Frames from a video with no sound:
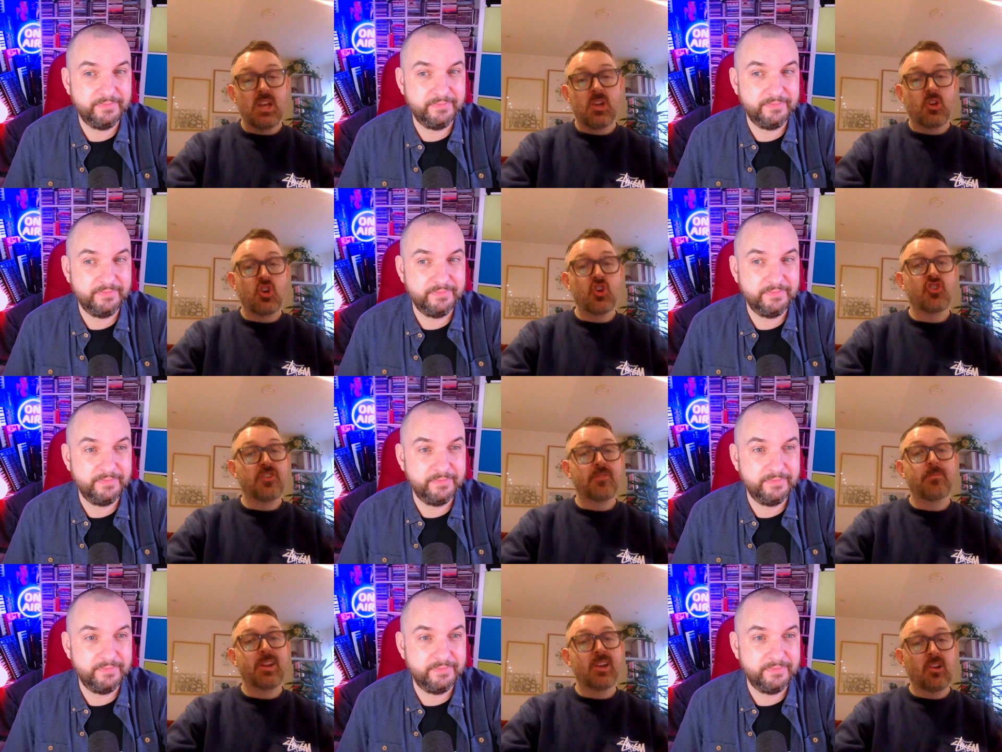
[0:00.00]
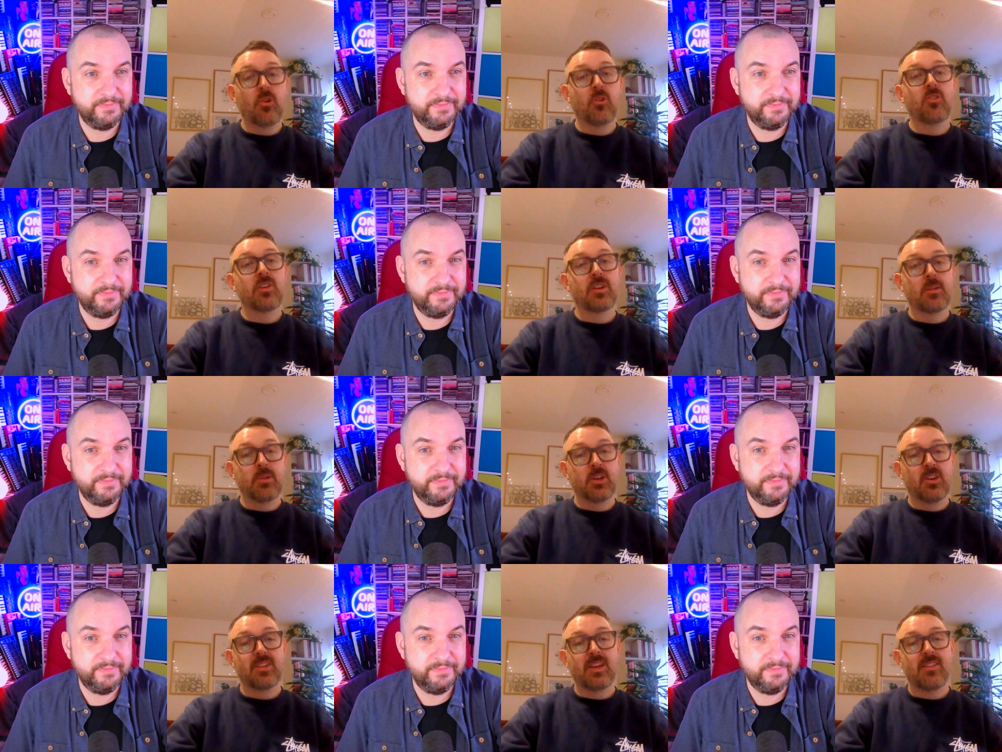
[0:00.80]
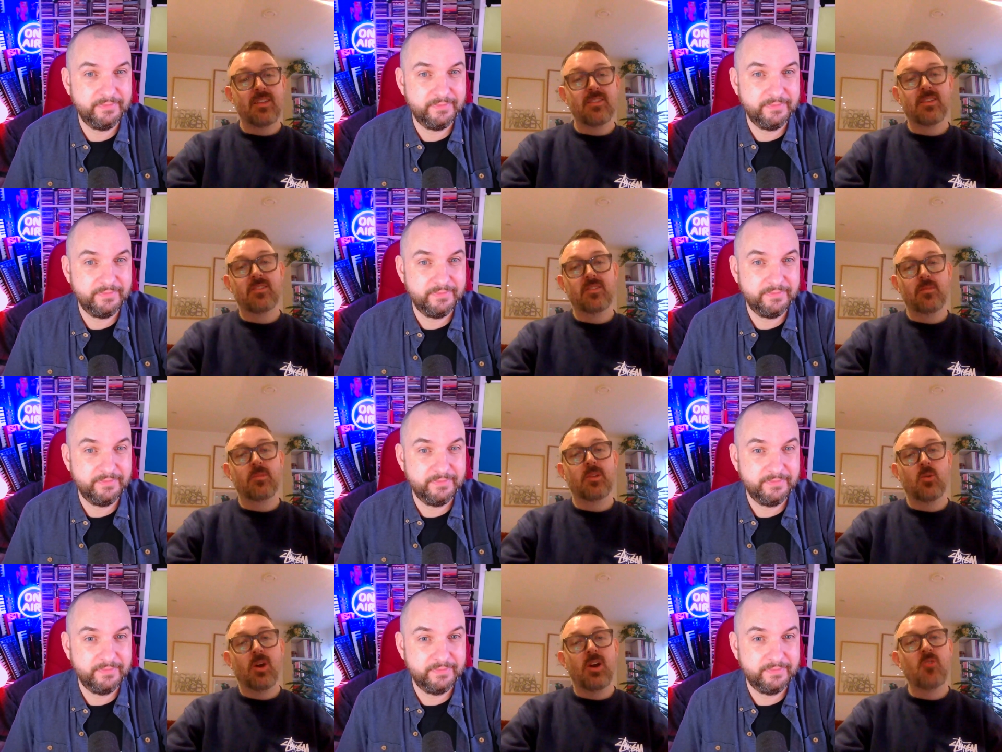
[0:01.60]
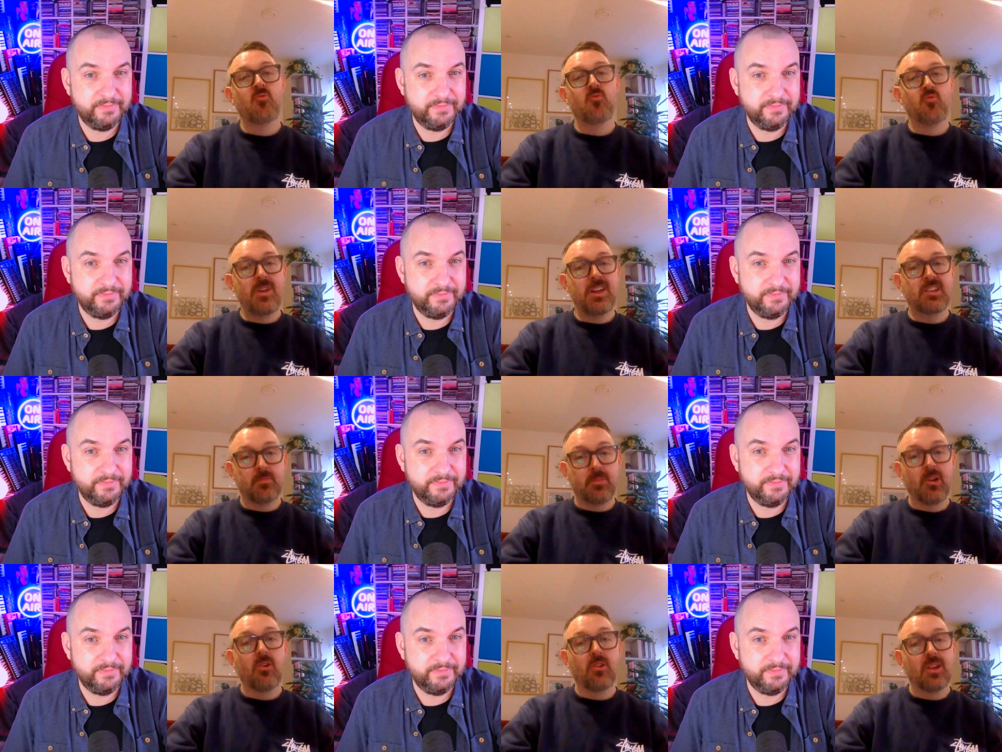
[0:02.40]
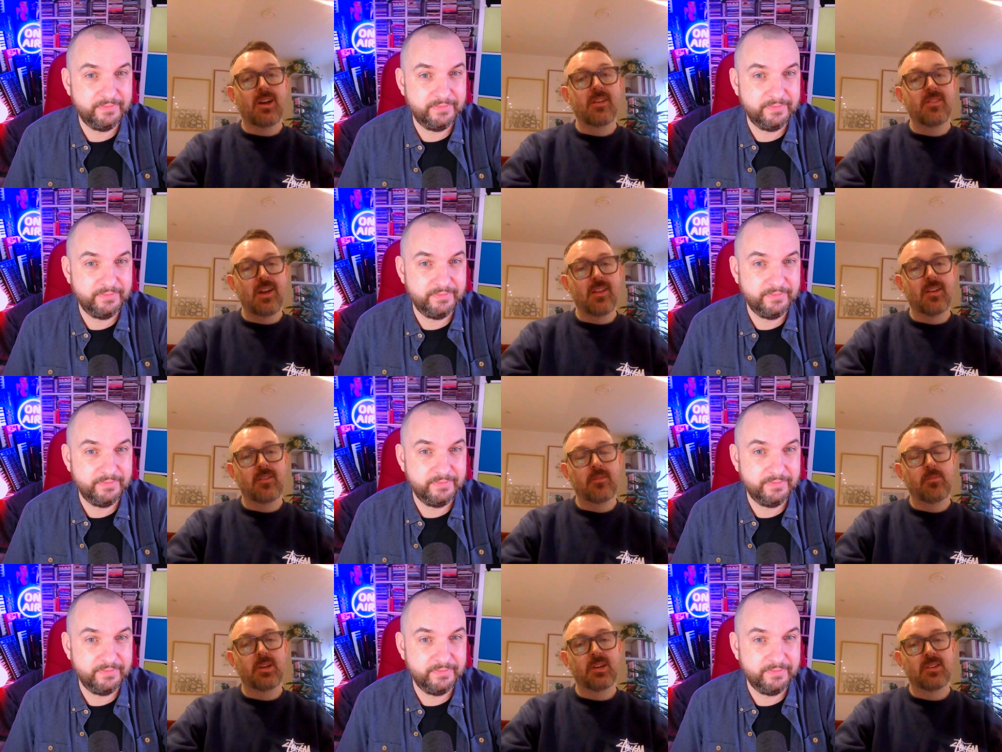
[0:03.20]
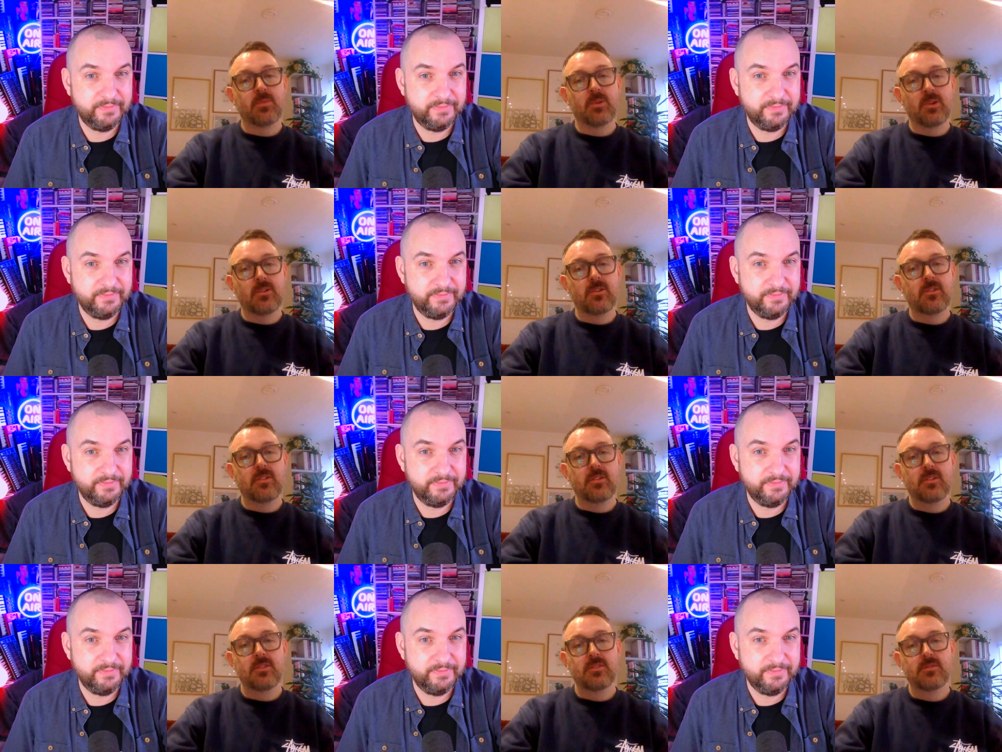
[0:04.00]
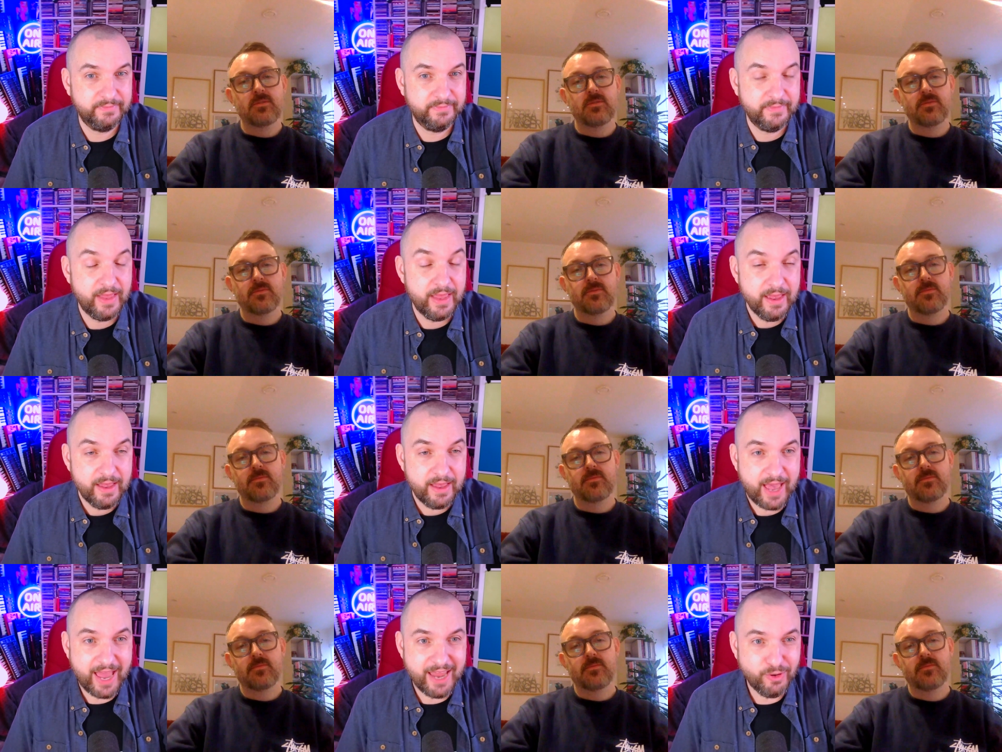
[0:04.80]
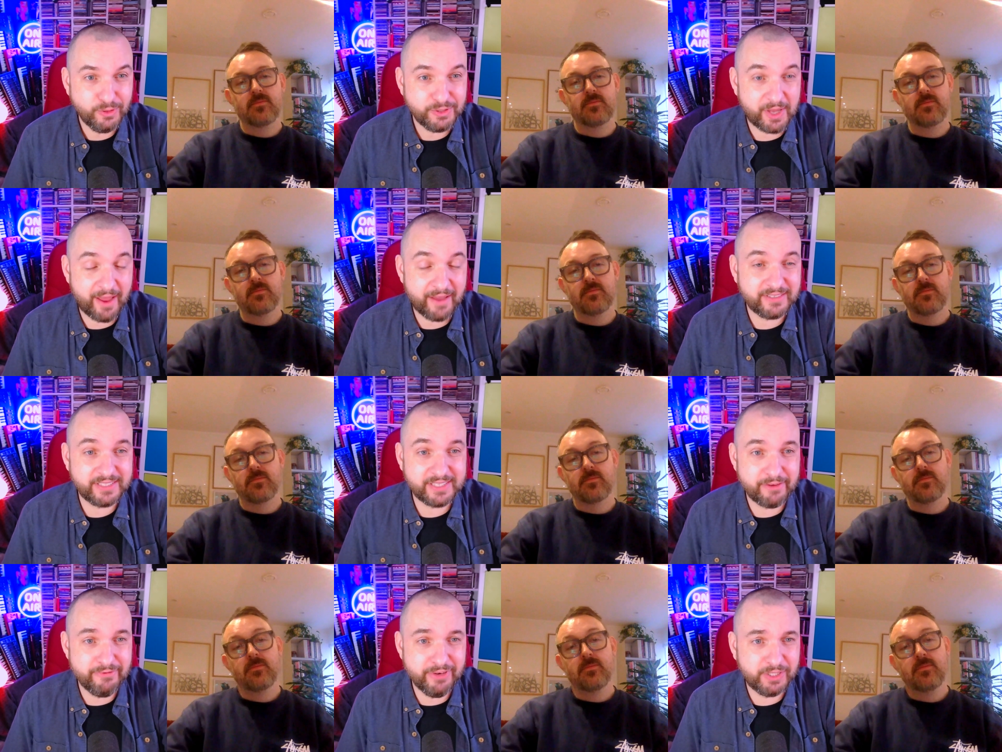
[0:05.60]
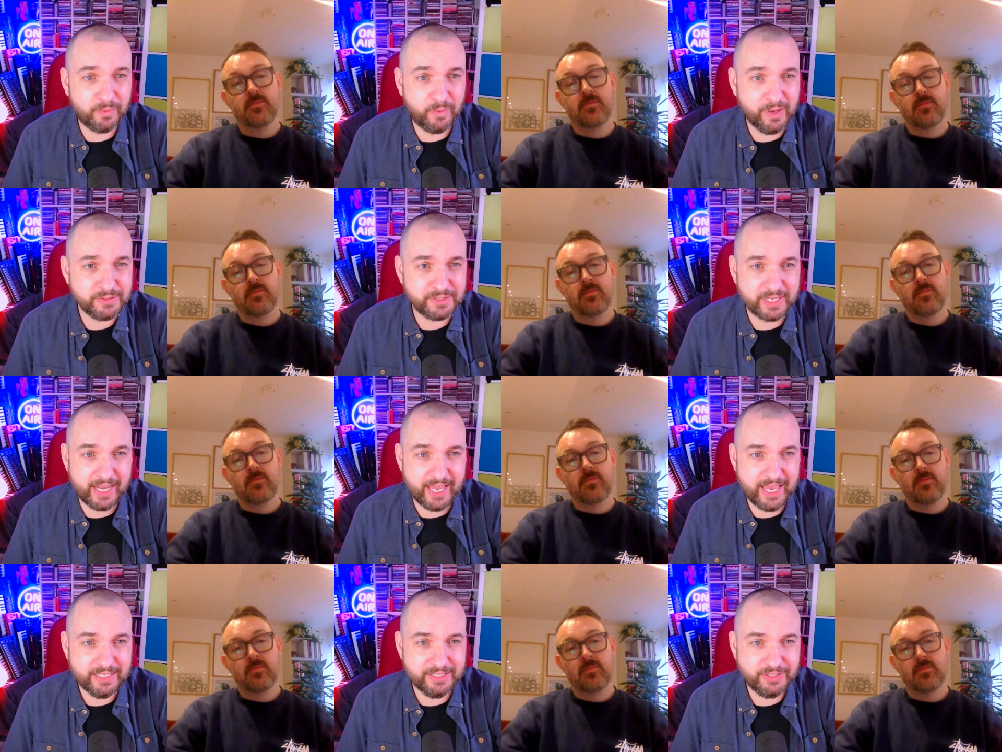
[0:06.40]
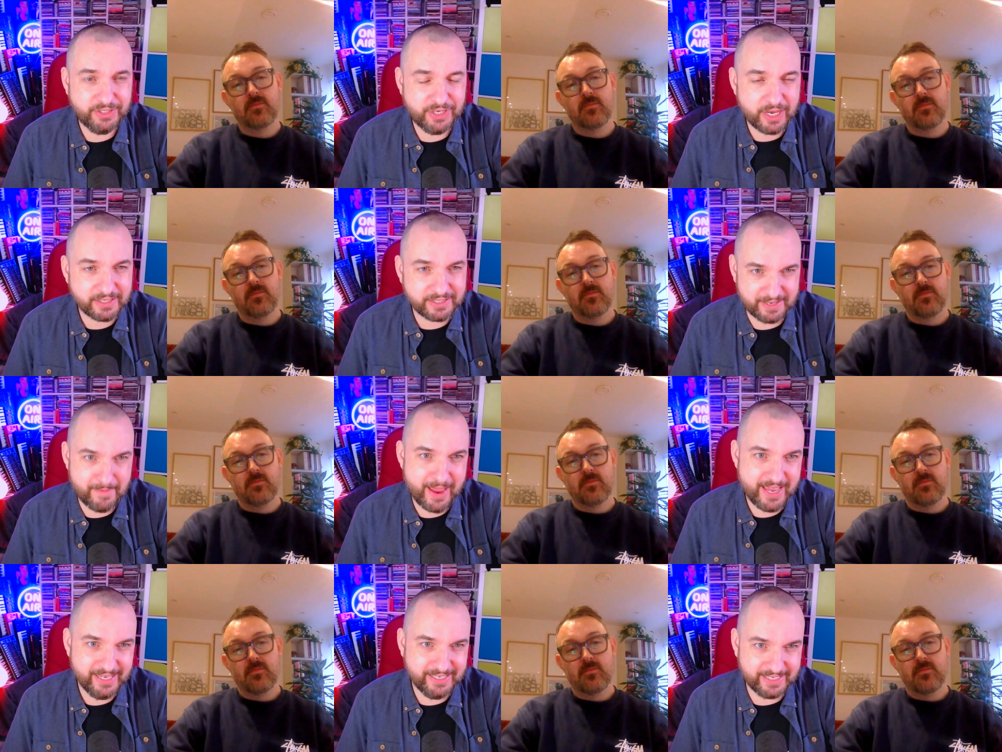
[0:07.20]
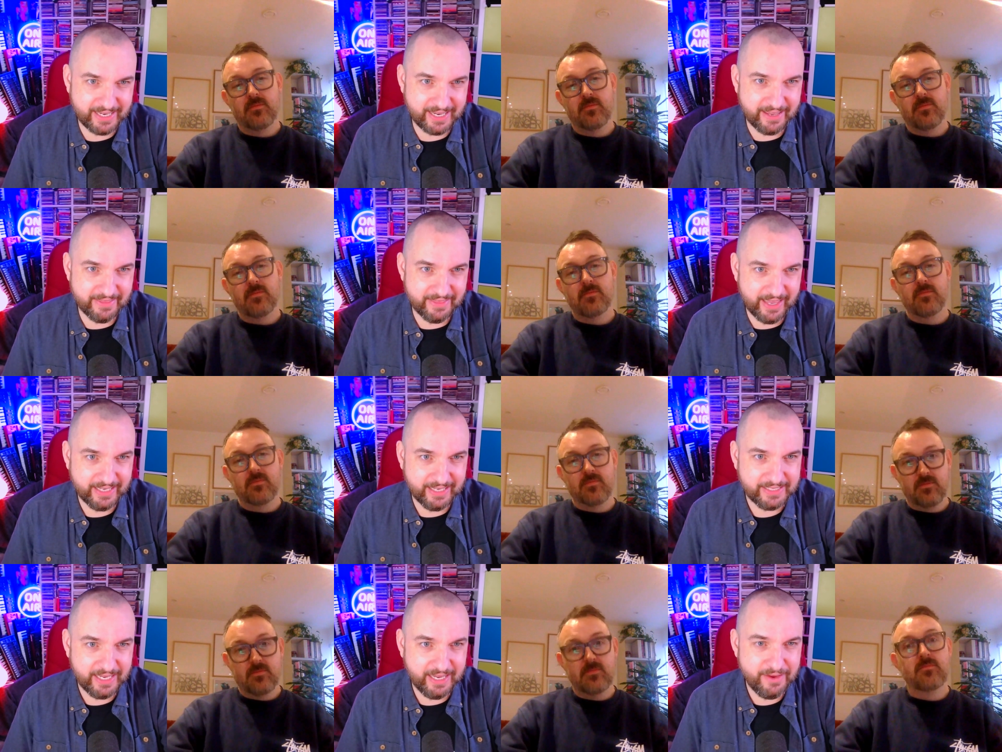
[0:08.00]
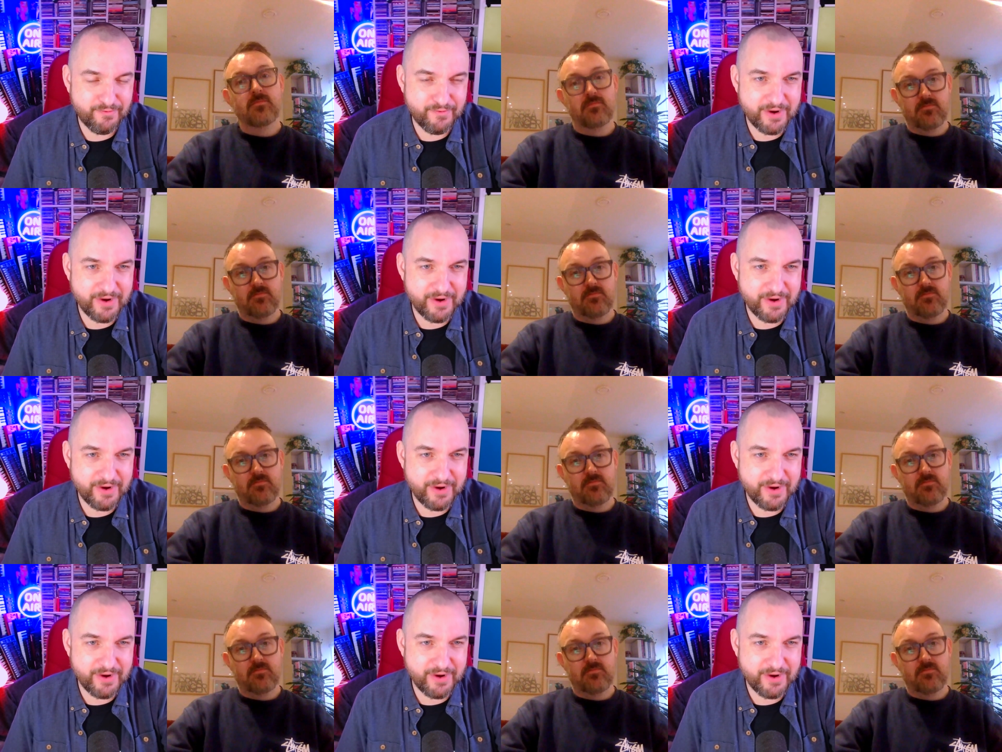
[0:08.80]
Speaker 1: it could have been longer because I think there's some quite a rich plot line there that could be explored.
Speaker 2: And also, I have to say, Richard Wilson is just amazing in this. He